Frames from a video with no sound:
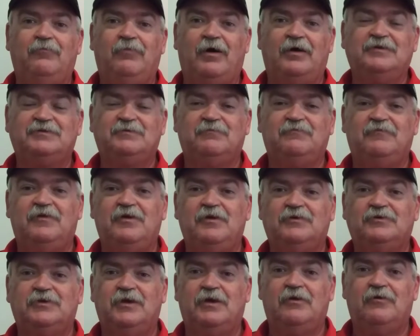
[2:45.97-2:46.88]
by some
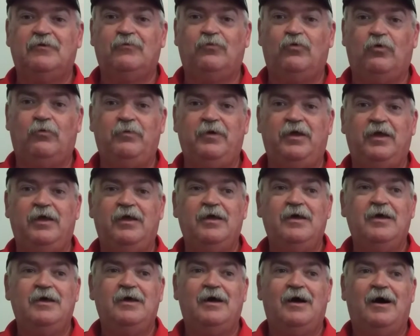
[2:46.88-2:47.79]
videos later will
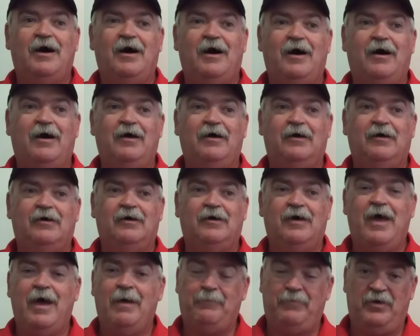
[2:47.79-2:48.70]
be uh,
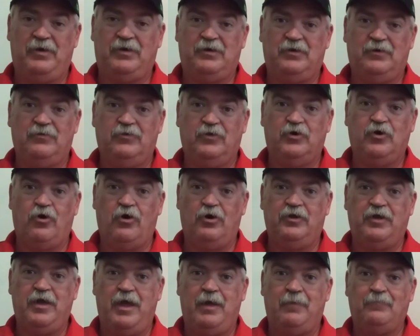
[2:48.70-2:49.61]
uh, Epic, the
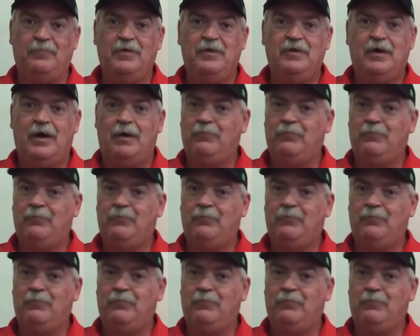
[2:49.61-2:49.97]
card game.